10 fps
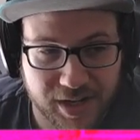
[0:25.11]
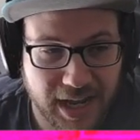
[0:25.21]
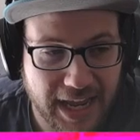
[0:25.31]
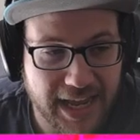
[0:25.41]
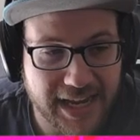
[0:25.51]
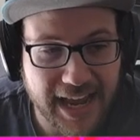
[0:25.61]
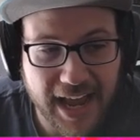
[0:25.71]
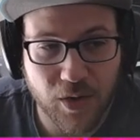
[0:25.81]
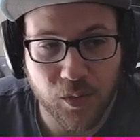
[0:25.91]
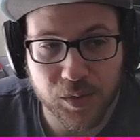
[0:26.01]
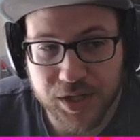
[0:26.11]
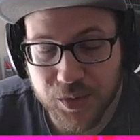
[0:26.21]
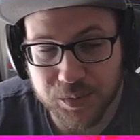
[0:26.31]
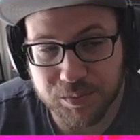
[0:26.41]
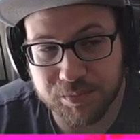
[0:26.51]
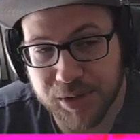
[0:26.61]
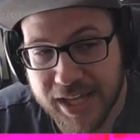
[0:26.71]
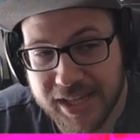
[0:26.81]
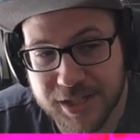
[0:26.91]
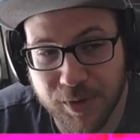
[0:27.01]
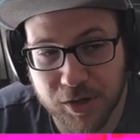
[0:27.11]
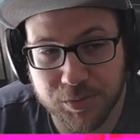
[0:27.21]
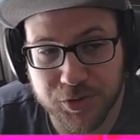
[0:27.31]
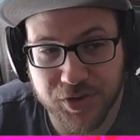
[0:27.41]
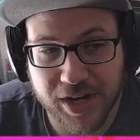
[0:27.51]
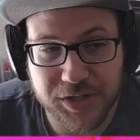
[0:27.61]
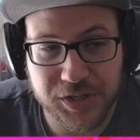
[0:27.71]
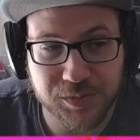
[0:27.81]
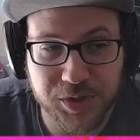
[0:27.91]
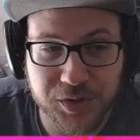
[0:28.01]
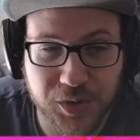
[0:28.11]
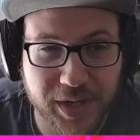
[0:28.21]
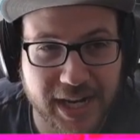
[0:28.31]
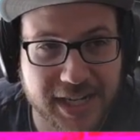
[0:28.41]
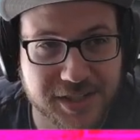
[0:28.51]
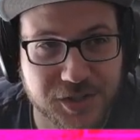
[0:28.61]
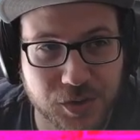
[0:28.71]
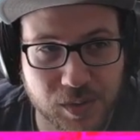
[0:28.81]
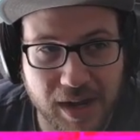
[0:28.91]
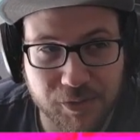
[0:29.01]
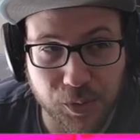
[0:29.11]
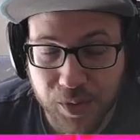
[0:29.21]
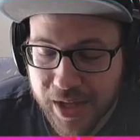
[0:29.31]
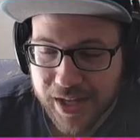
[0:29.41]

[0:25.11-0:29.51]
And how, you know, playing these mono blue strategies when you don't get access to a rival,